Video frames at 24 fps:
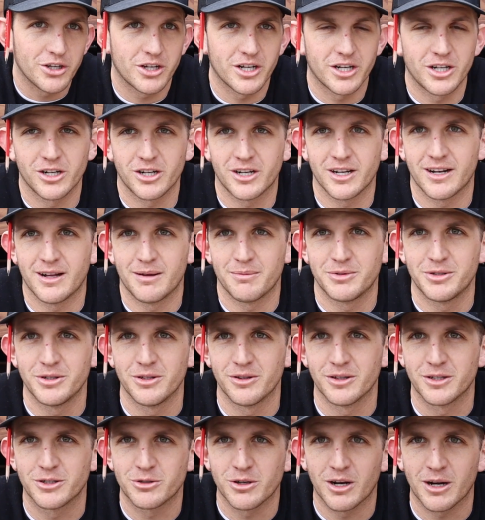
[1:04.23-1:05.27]
you could hook it up to
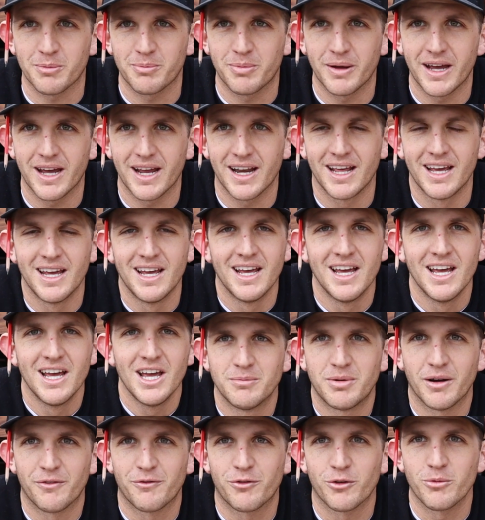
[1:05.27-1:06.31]
the truck bed.
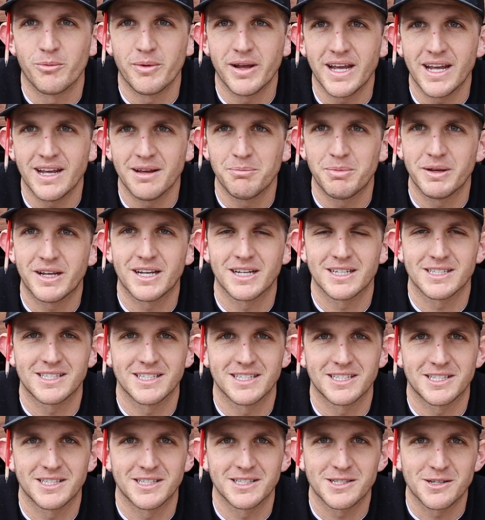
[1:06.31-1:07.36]
But for me, because
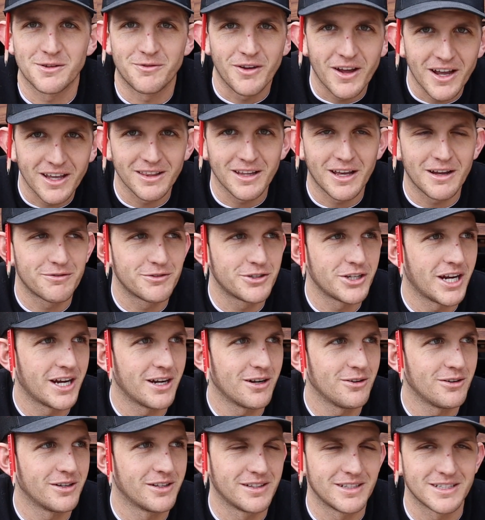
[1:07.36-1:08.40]
this is a van life
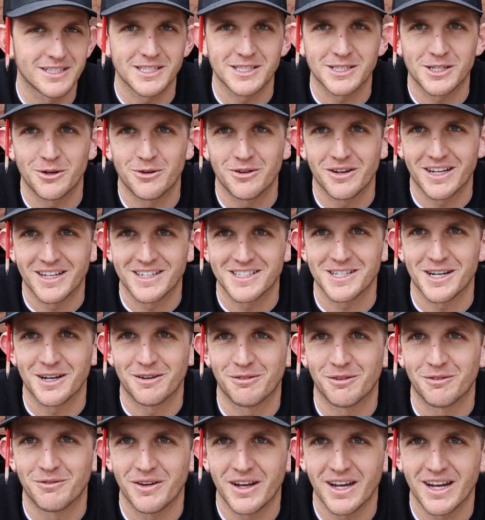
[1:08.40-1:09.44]
channel and this is going inside
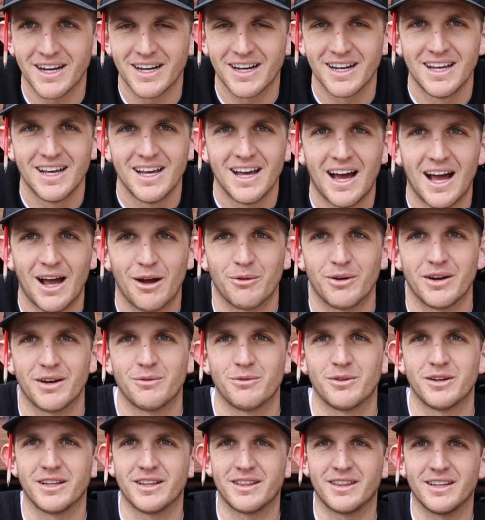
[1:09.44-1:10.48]
of a van, I went
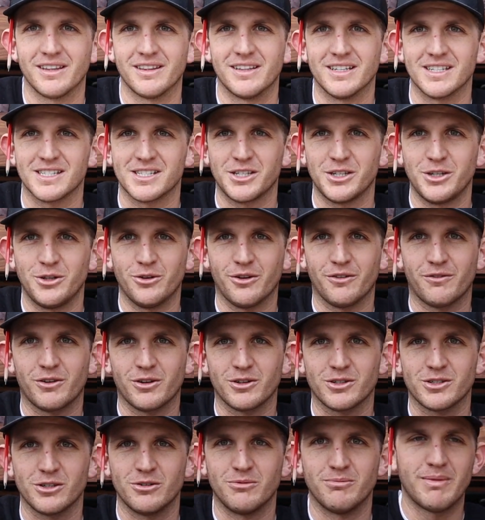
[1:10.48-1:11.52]
with this
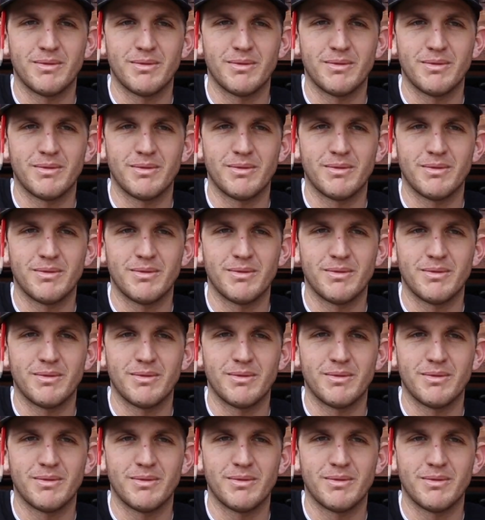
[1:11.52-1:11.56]
universal